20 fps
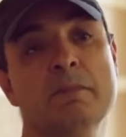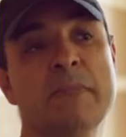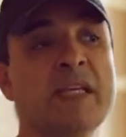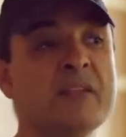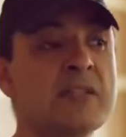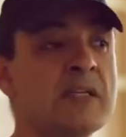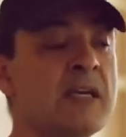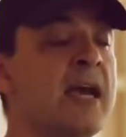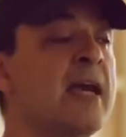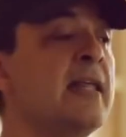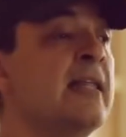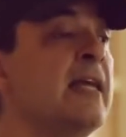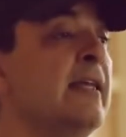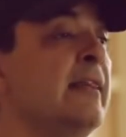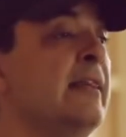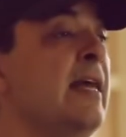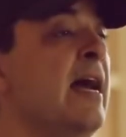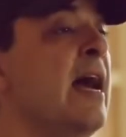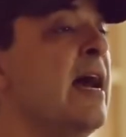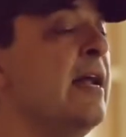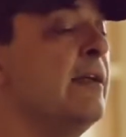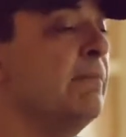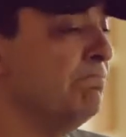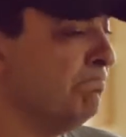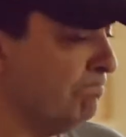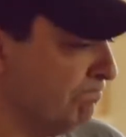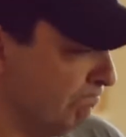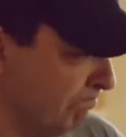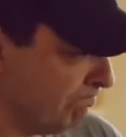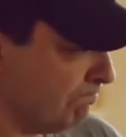Because a guy like
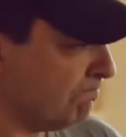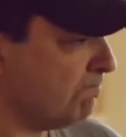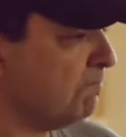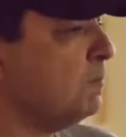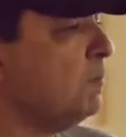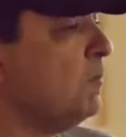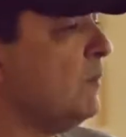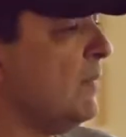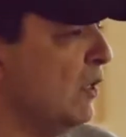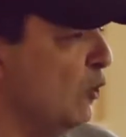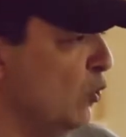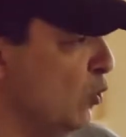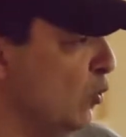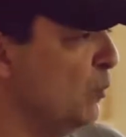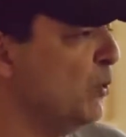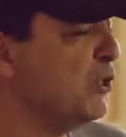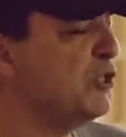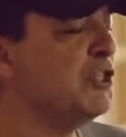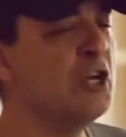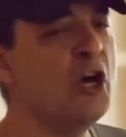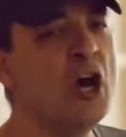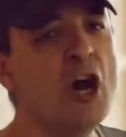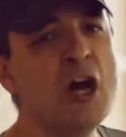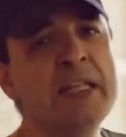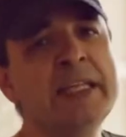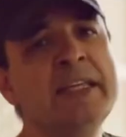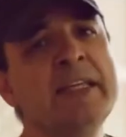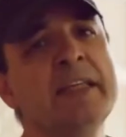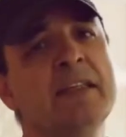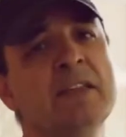that, who puts it
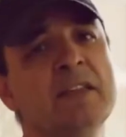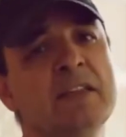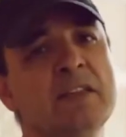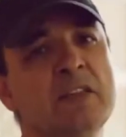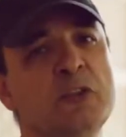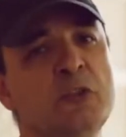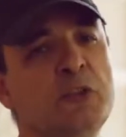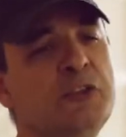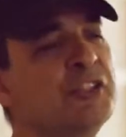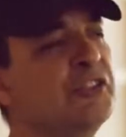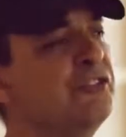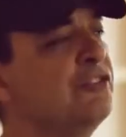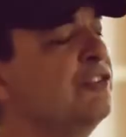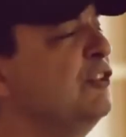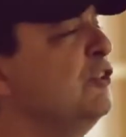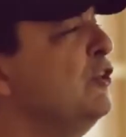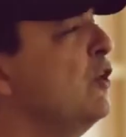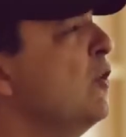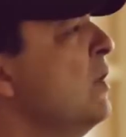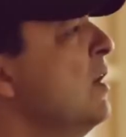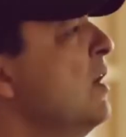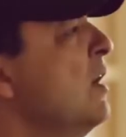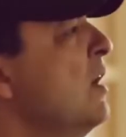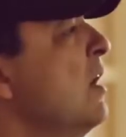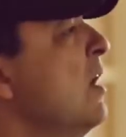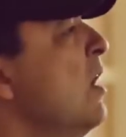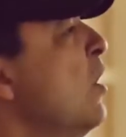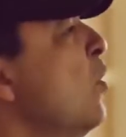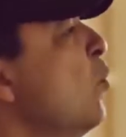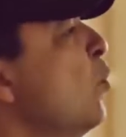all in, who just, you know,
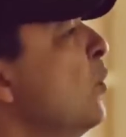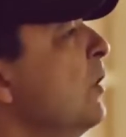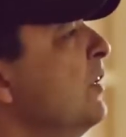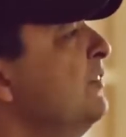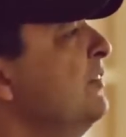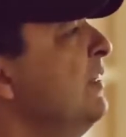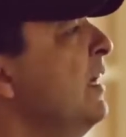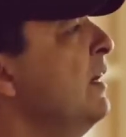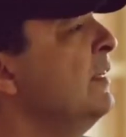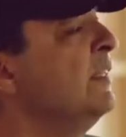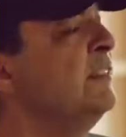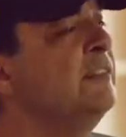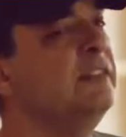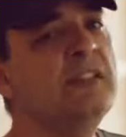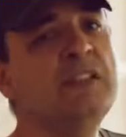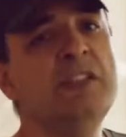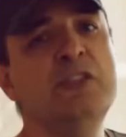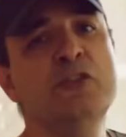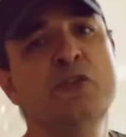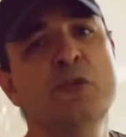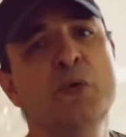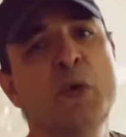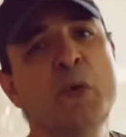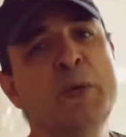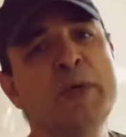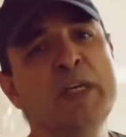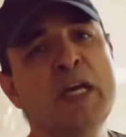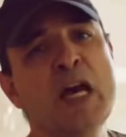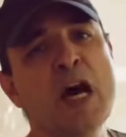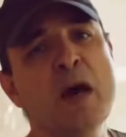works out until he's
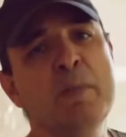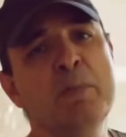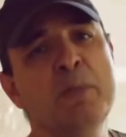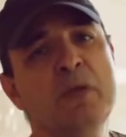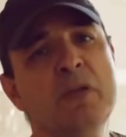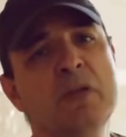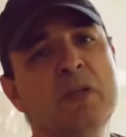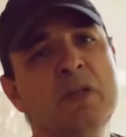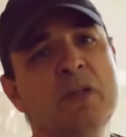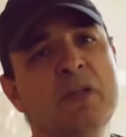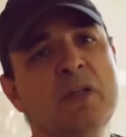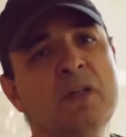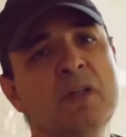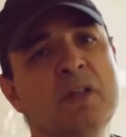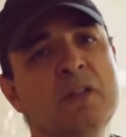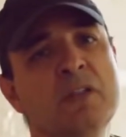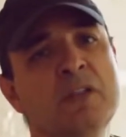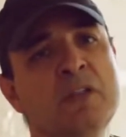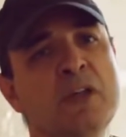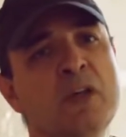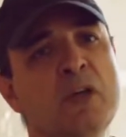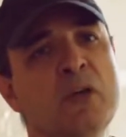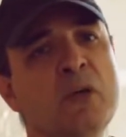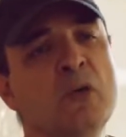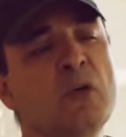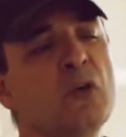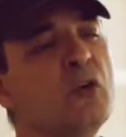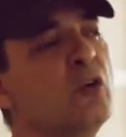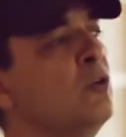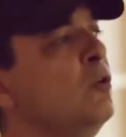throwing up, you
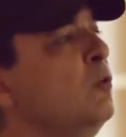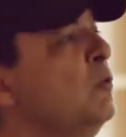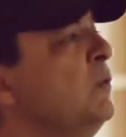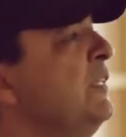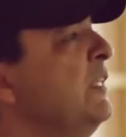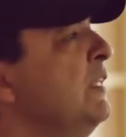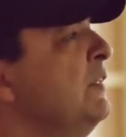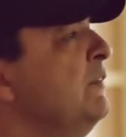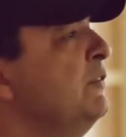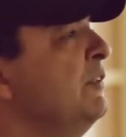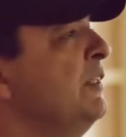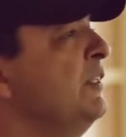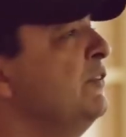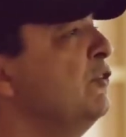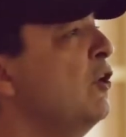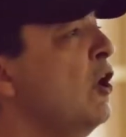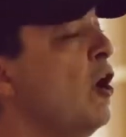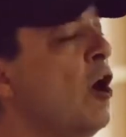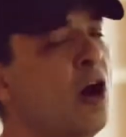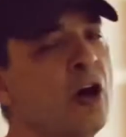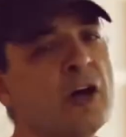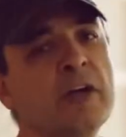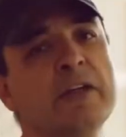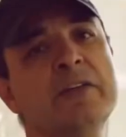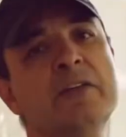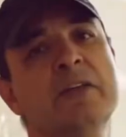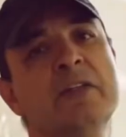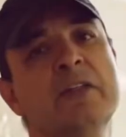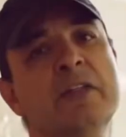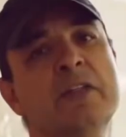know, who gives his
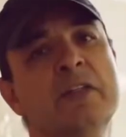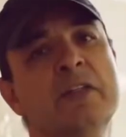heart